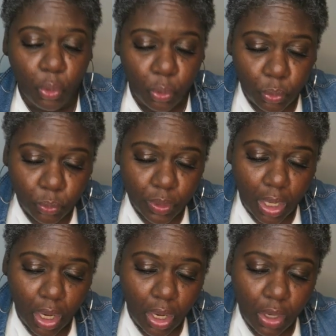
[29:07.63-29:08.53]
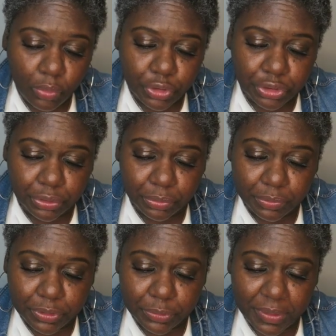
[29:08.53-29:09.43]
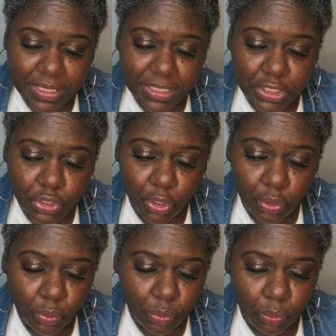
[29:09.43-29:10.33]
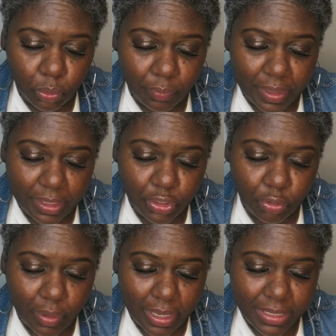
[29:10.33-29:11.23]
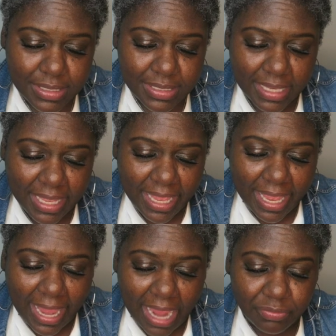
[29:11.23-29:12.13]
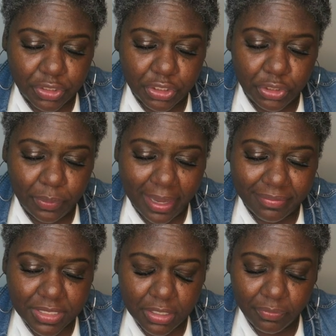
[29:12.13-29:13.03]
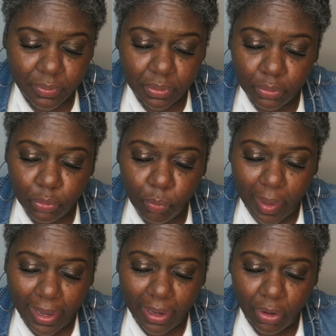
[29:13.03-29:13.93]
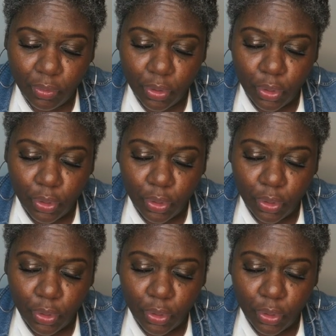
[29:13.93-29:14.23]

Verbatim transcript: who called you to his eternal glory in Christ after you have suffered a little while